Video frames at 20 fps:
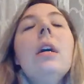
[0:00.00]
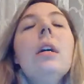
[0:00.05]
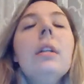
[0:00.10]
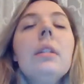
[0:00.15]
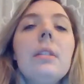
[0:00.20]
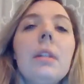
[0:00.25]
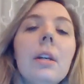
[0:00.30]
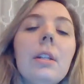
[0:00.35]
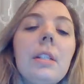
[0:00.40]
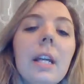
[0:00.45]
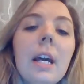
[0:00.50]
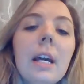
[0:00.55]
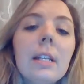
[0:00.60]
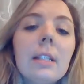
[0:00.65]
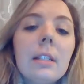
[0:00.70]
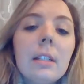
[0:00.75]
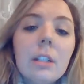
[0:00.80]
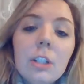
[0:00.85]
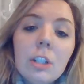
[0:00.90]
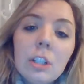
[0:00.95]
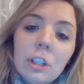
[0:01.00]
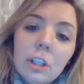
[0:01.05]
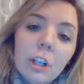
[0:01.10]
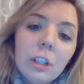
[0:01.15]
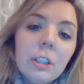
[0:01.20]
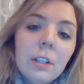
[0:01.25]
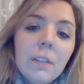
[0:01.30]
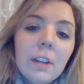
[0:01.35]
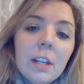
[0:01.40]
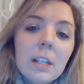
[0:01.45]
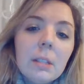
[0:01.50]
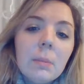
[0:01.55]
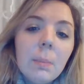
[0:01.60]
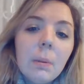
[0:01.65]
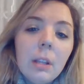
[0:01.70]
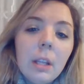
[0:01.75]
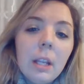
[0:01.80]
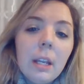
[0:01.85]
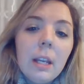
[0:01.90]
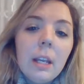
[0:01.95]
such as constructivists
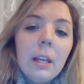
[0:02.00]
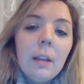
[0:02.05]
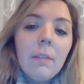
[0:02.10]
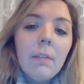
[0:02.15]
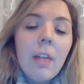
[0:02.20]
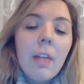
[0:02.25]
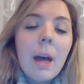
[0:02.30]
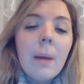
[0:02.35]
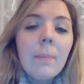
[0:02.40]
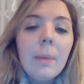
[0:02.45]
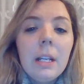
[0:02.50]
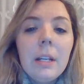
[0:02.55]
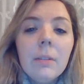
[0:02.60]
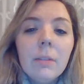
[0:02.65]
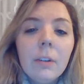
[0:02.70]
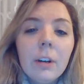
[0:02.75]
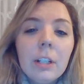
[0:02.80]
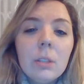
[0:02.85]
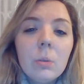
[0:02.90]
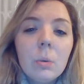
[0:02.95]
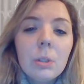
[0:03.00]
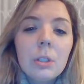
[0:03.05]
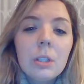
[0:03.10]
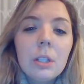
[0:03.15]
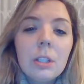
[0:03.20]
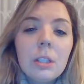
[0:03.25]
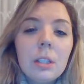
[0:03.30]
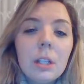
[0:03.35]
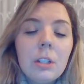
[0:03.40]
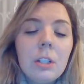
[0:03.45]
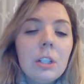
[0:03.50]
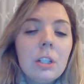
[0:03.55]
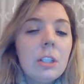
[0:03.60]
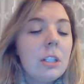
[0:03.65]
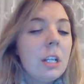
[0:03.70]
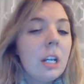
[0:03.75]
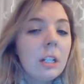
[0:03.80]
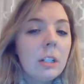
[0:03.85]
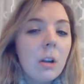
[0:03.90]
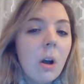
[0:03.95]
believe that many resources such as
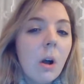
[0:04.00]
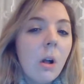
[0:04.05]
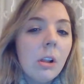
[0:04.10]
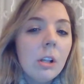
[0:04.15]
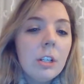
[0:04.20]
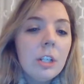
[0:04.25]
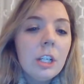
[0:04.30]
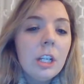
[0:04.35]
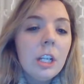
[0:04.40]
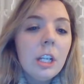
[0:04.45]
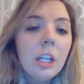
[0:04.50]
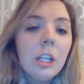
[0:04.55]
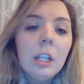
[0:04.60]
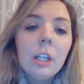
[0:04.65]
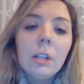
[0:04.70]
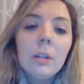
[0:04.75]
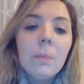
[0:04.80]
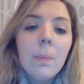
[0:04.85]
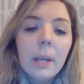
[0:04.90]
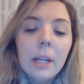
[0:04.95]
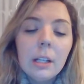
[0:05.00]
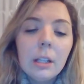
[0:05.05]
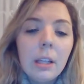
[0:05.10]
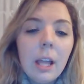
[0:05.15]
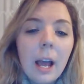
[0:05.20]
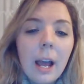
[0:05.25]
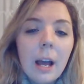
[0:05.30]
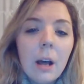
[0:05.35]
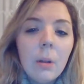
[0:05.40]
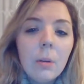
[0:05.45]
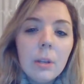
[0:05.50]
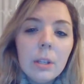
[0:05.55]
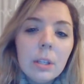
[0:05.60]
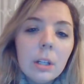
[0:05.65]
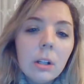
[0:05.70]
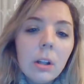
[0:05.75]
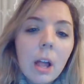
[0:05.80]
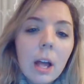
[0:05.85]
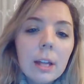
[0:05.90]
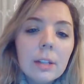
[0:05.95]
technology could be allowed in
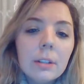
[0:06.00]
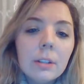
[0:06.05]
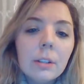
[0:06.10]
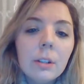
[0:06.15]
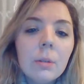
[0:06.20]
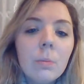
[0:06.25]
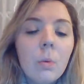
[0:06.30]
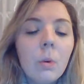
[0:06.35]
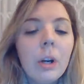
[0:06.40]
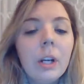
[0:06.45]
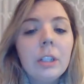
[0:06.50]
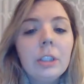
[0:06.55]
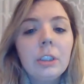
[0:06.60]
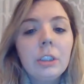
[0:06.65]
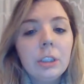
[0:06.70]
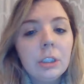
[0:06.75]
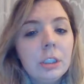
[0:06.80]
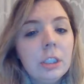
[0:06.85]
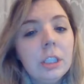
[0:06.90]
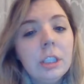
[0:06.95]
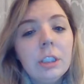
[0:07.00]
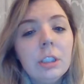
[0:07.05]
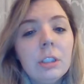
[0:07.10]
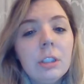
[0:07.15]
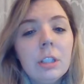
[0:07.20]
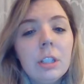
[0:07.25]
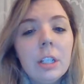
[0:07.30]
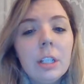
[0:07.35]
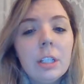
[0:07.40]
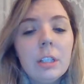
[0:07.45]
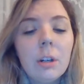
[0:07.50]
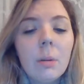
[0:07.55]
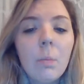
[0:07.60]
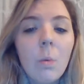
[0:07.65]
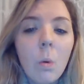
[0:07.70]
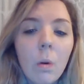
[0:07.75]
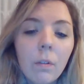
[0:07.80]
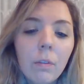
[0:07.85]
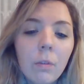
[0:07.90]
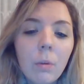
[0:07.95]
the classroom, whereas traditionalists are
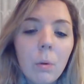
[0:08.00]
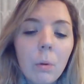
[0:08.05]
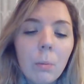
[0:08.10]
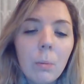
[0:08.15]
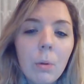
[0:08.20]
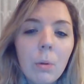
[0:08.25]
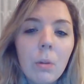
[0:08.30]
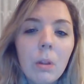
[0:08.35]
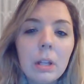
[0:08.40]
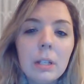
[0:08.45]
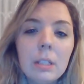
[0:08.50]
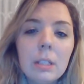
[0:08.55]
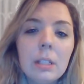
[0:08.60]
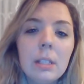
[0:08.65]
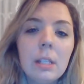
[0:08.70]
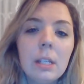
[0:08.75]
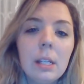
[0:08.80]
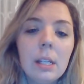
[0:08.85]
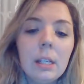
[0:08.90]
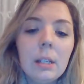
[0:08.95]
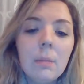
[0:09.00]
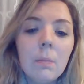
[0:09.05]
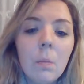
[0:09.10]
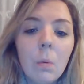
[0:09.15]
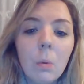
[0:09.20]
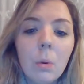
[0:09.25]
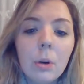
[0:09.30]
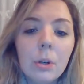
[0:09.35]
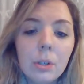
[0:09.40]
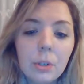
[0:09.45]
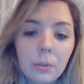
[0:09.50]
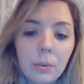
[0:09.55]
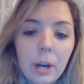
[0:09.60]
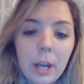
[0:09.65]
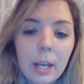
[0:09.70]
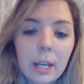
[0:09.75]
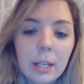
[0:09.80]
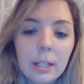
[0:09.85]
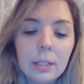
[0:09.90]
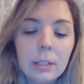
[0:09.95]
more formal and stick more
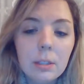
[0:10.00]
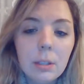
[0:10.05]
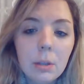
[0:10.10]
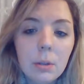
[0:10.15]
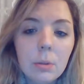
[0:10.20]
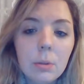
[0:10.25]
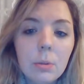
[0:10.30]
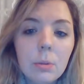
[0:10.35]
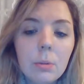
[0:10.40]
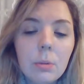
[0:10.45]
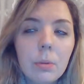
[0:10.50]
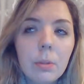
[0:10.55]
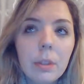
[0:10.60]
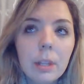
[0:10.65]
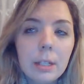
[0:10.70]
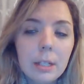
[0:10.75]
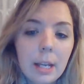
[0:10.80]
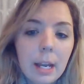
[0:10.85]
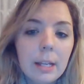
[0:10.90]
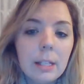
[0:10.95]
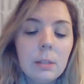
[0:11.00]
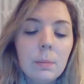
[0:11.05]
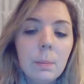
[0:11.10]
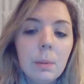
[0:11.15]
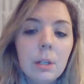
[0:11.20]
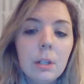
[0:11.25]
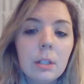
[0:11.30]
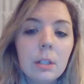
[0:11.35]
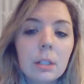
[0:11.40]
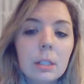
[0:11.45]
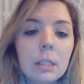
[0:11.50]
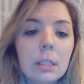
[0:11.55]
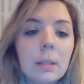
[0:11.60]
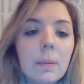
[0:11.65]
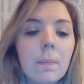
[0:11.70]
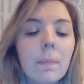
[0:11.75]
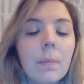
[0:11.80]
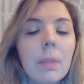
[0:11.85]
direct to the textbooks.